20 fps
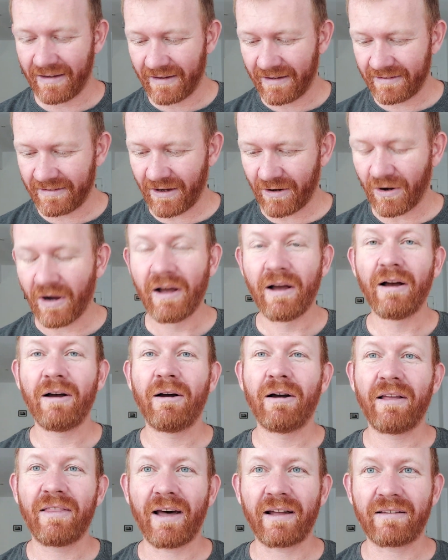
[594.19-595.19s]
So
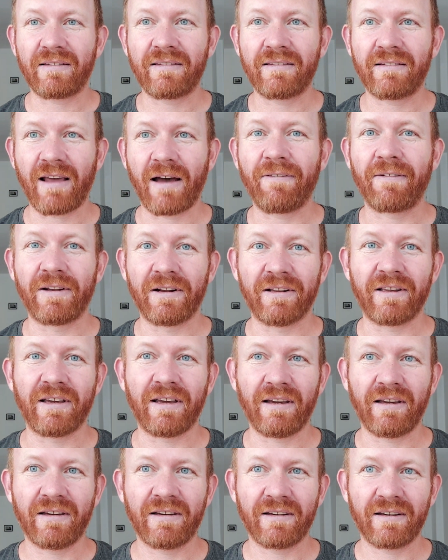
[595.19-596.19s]
that's
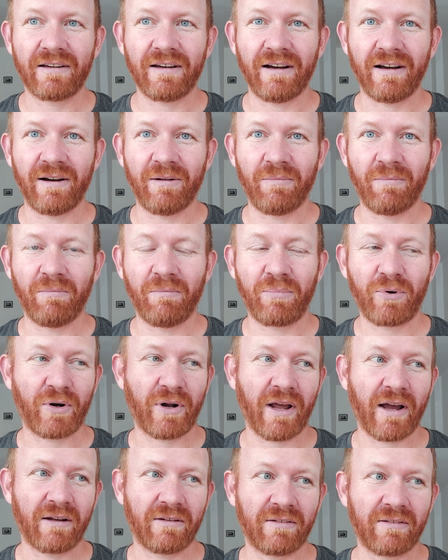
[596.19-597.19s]
definitely
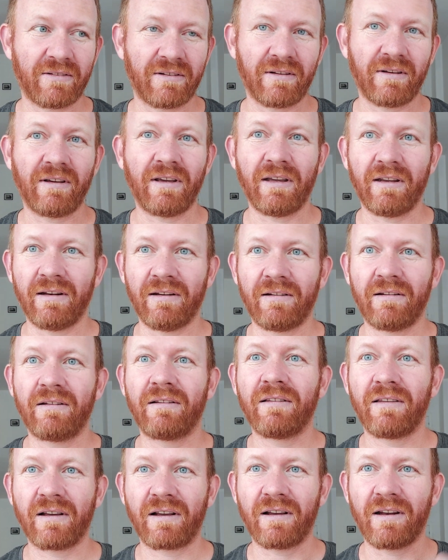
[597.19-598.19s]
pronounced in
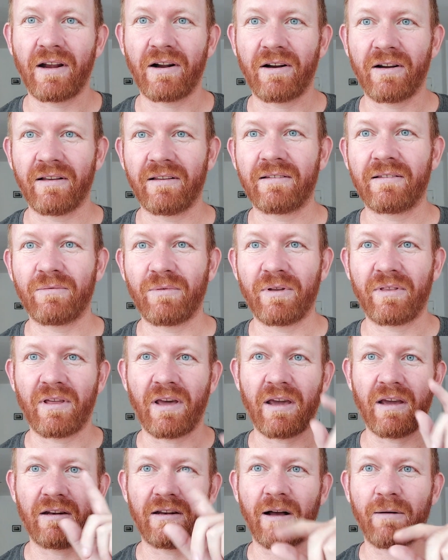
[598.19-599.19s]
the Canaries with
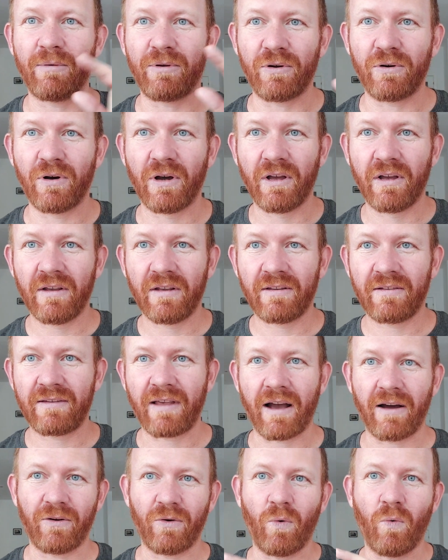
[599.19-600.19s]
a W
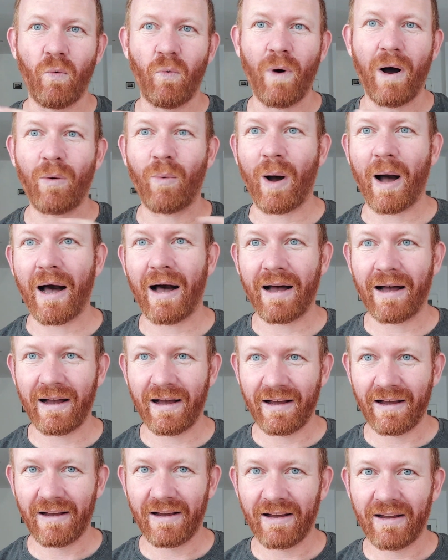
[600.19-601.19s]
sound. Wawa.
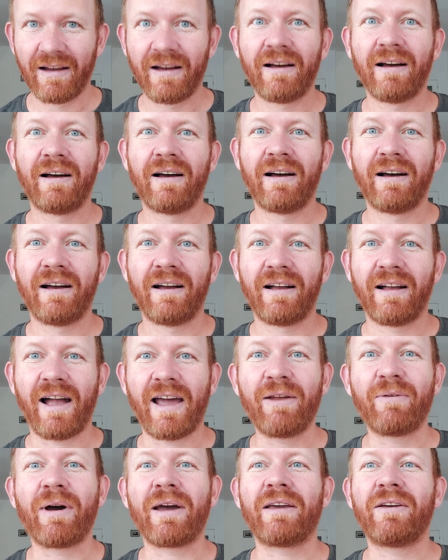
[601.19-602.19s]

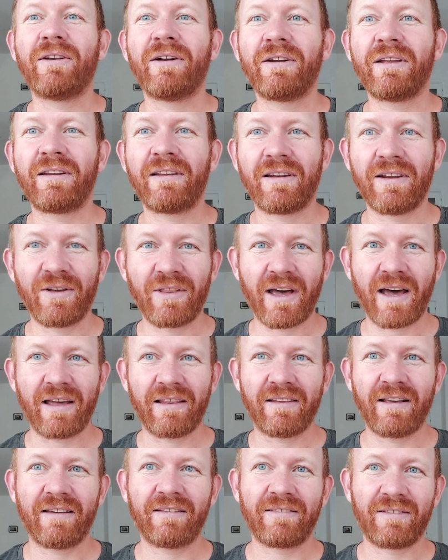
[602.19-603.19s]
Anyway, you don't need to know that
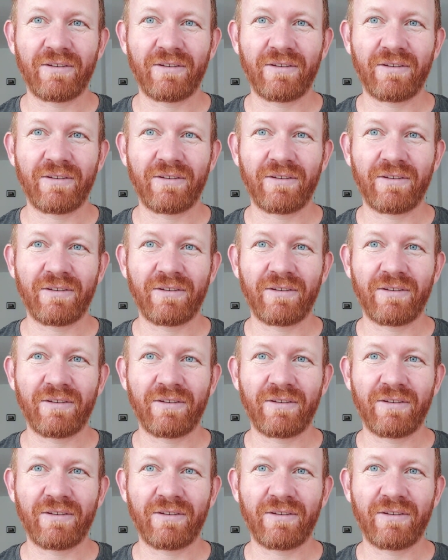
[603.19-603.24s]
unless